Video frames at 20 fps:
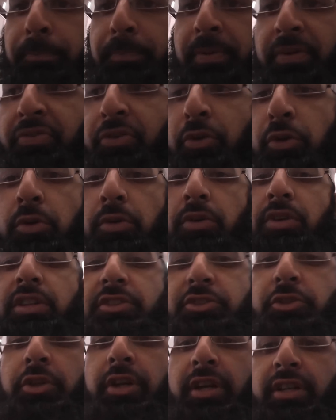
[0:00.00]
Before,
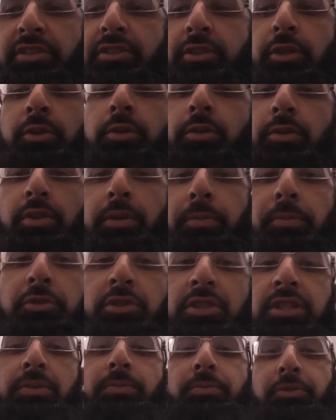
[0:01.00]
as you guys know, the
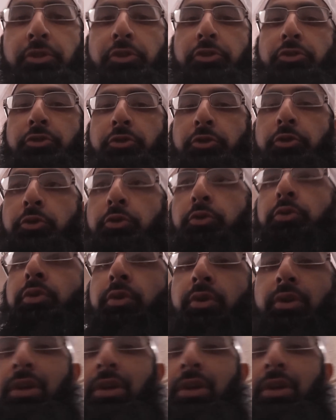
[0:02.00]
Muslims used to